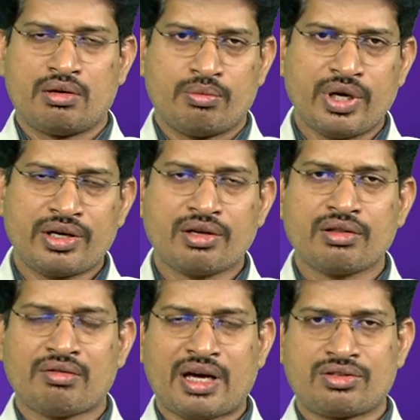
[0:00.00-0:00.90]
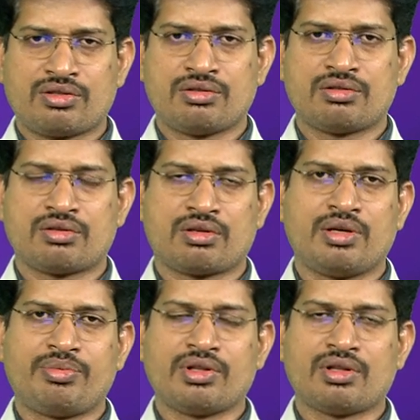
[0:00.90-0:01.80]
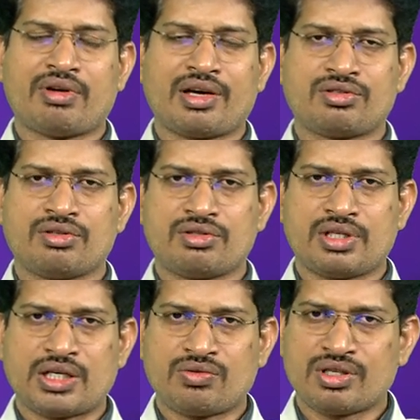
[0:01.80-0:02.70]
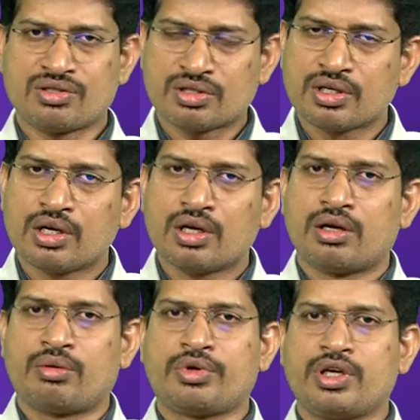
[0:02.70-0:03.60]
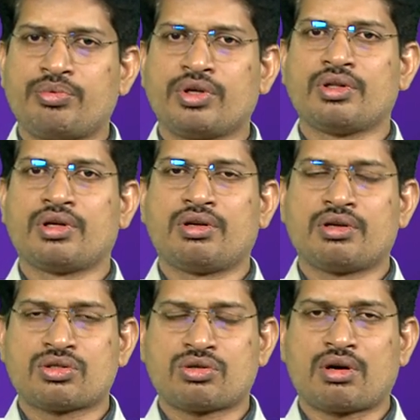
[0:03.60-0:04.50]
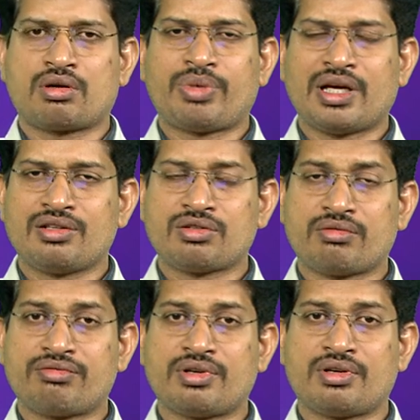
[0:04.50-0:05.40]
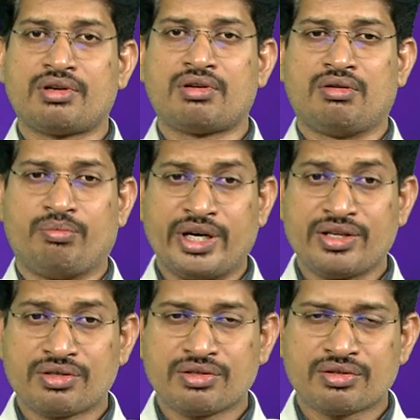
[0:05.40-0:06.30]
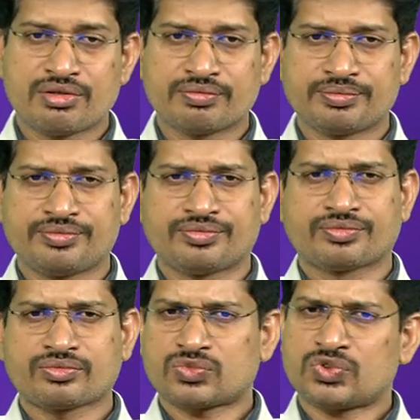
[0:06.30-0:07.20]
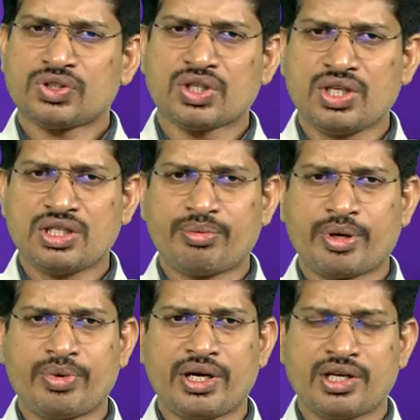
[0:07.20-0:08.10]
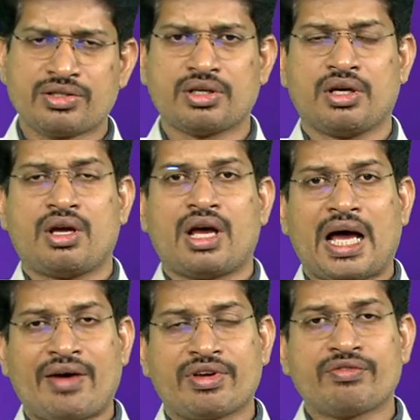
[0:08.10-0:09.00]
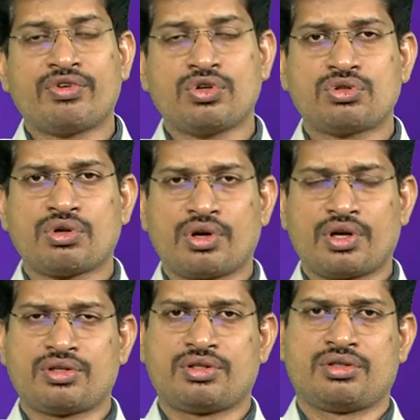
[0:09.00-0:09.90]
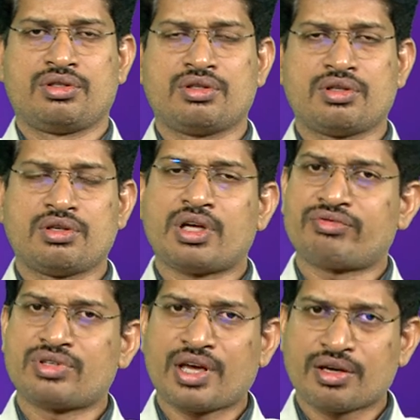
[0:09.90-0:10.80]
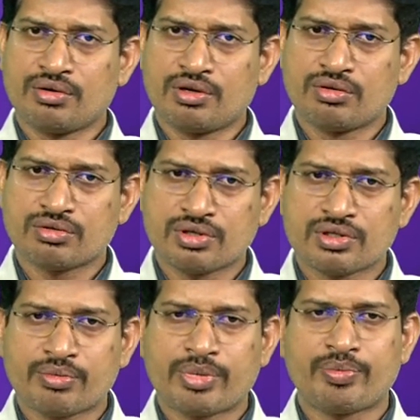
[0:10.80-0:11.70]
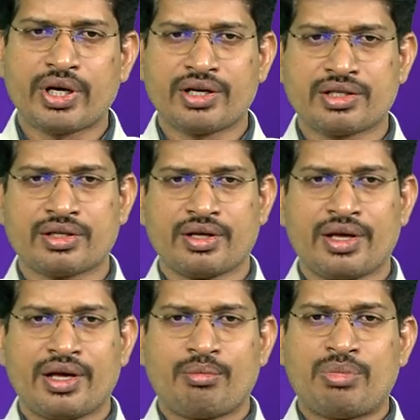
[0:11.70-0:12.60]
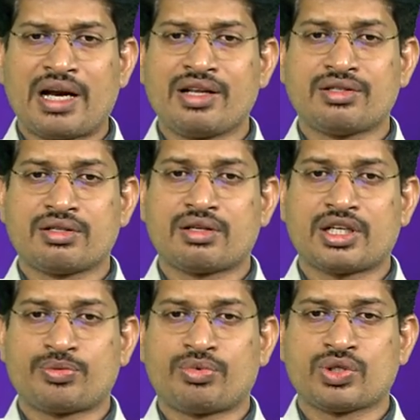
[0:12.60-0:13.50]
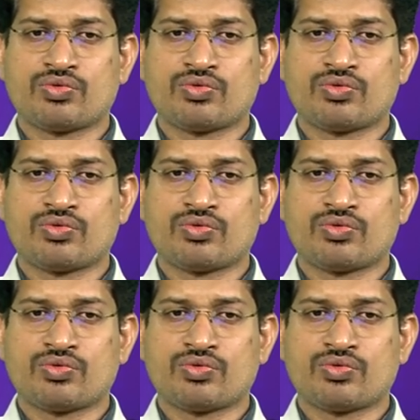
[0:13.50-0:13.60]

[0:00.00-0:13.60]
making the vaccines, keeping the vaccines in advance, uh, keeping the stockpiles of uh, medicines, is a preparedness, having food storage in F C I godowns is a preparedness, balanced response